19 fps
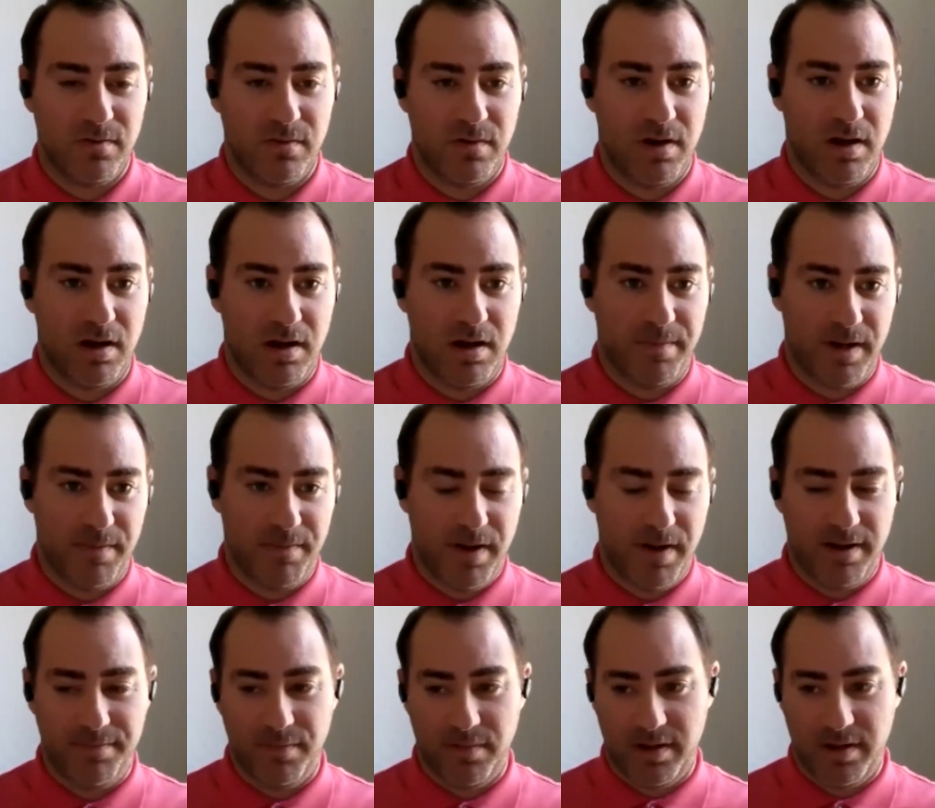And a
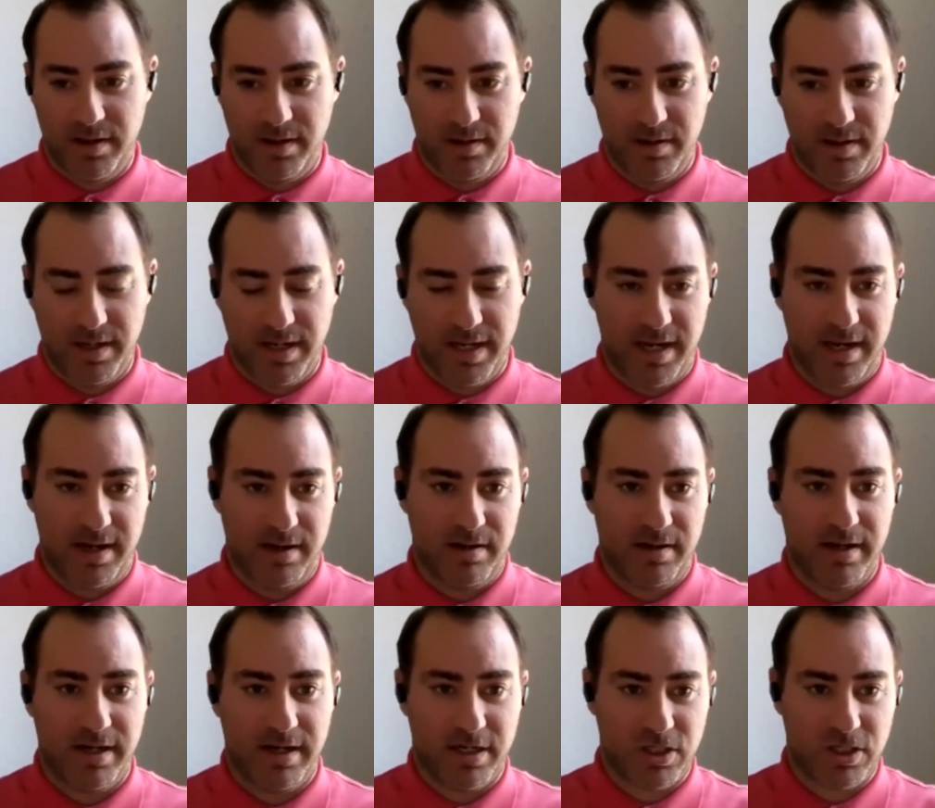pipeline, again,
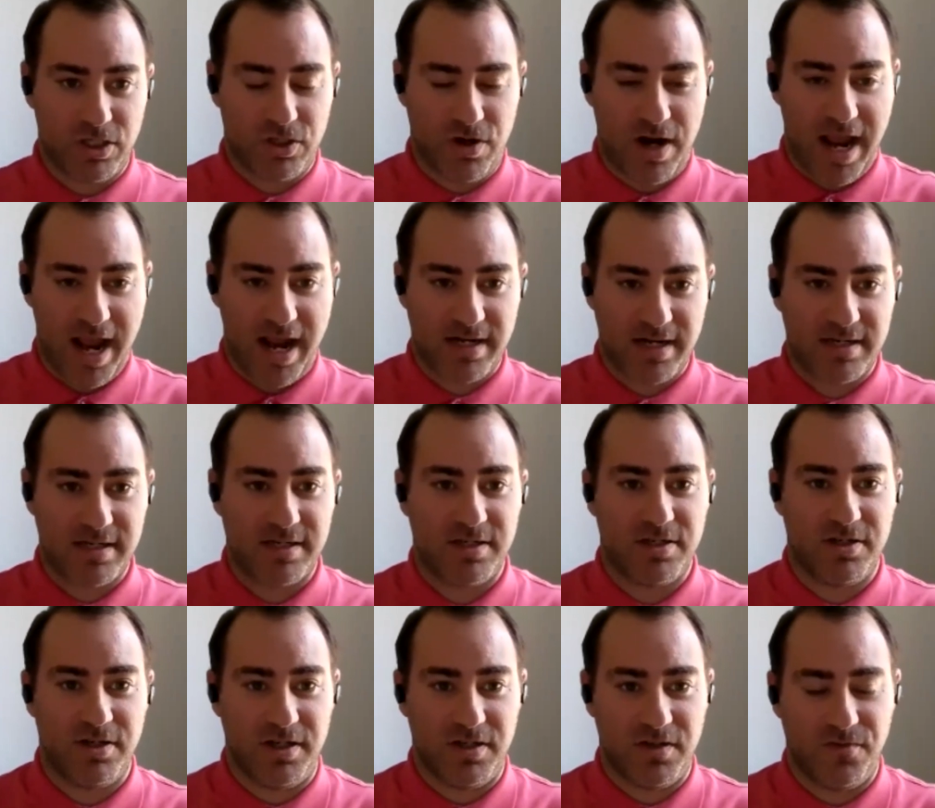extract,
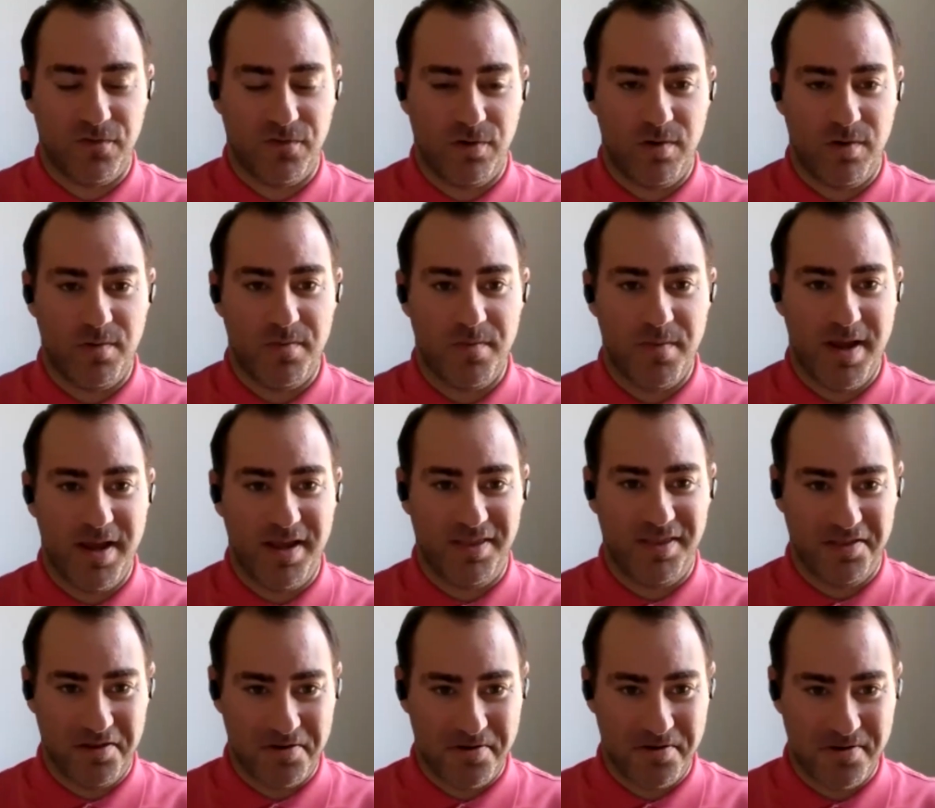transform, and
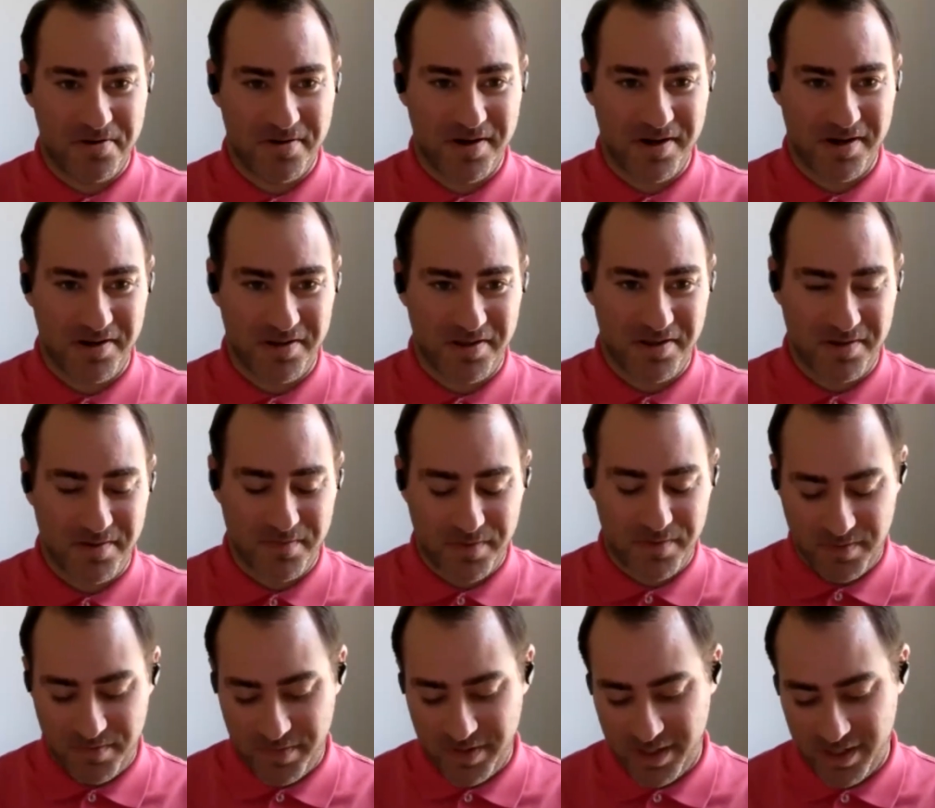load are the
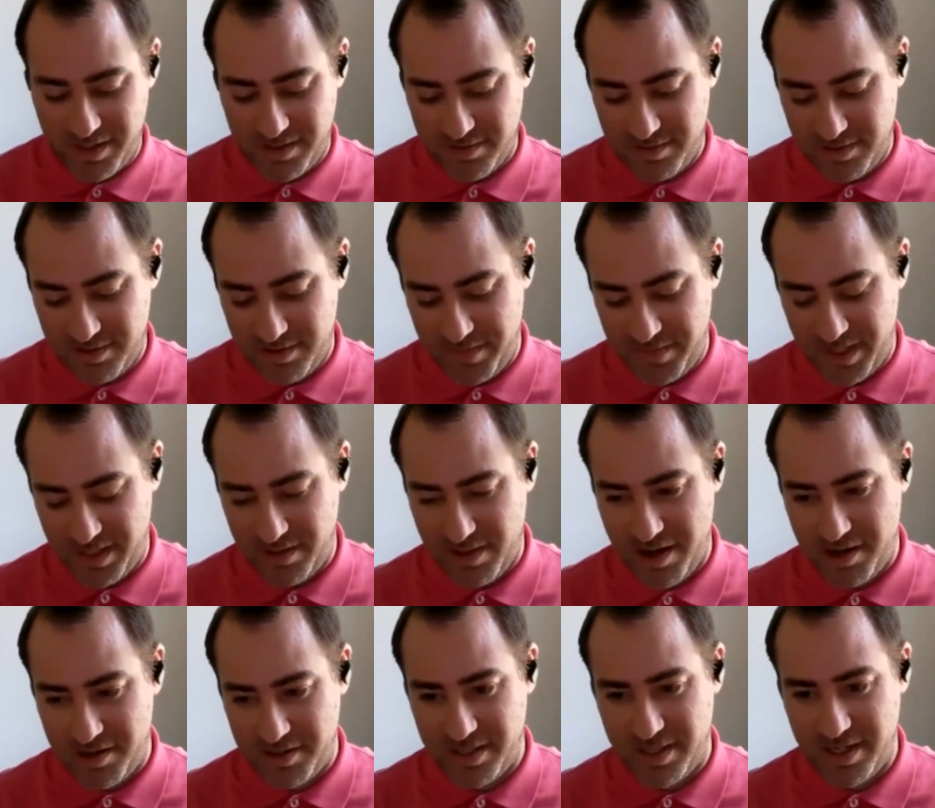big
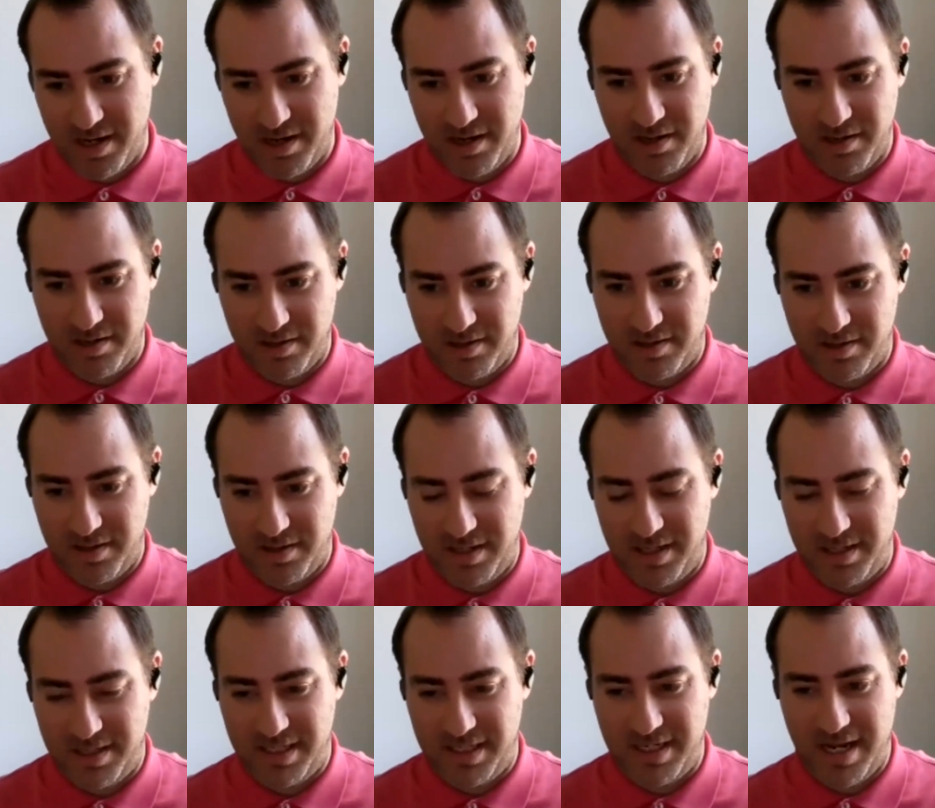letters there,
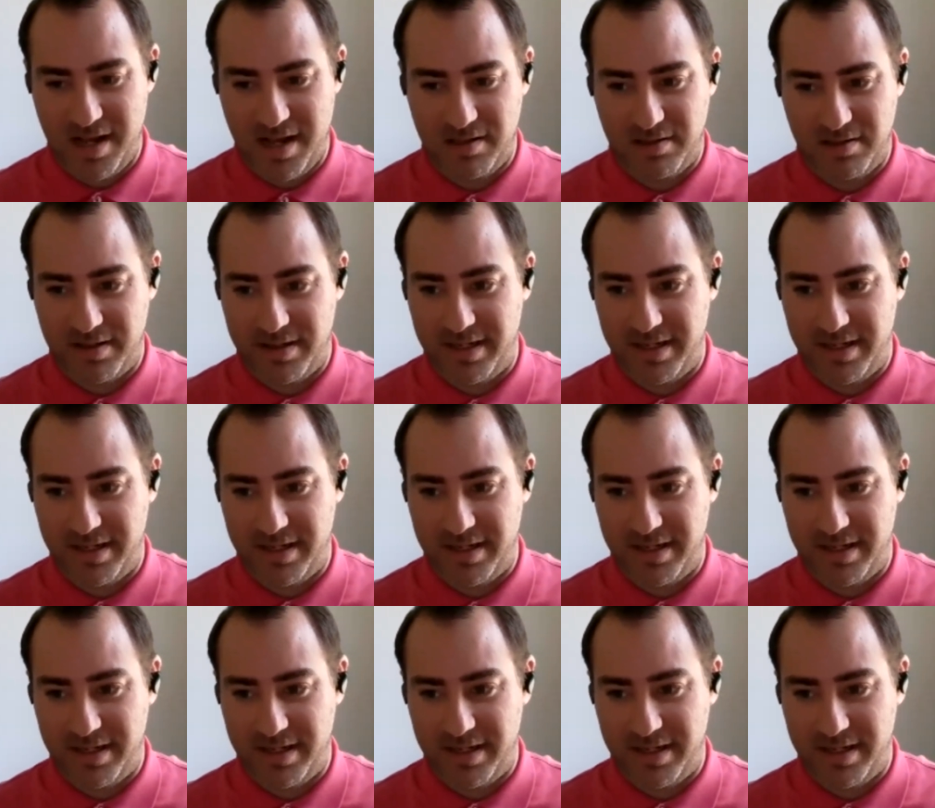ETL or